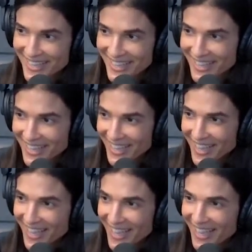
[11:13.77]
Wow.
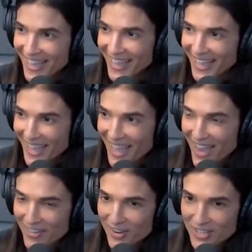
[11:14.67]

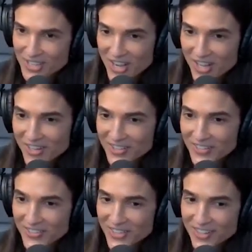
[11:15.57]
a raw chocolate or
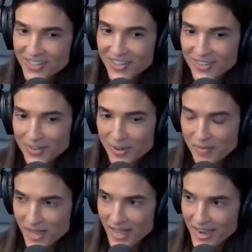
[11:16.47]
a raw a raw
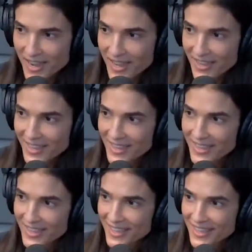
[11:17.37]
pie.
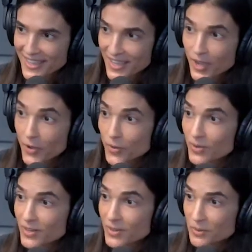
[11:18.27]
Right. Oh,
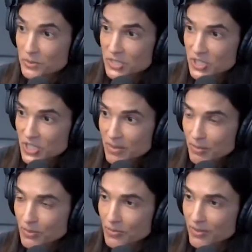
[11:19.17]
you know what was a cheap?
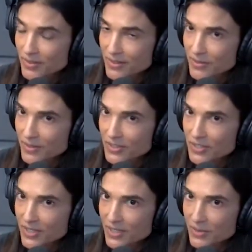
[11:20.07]
What, a
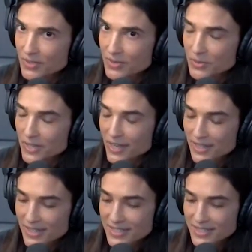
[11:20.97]
cheat was what we had
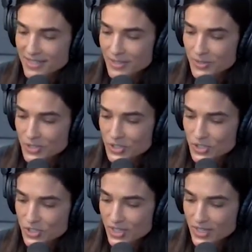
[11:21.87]
last night. Those
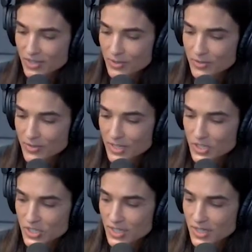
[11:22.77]
chicken, those fake
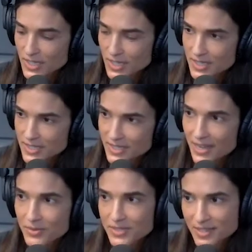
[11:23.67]
chicken oh, thingies. Had,
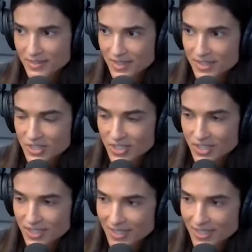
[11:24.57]
that was had, definitely um, a cheat.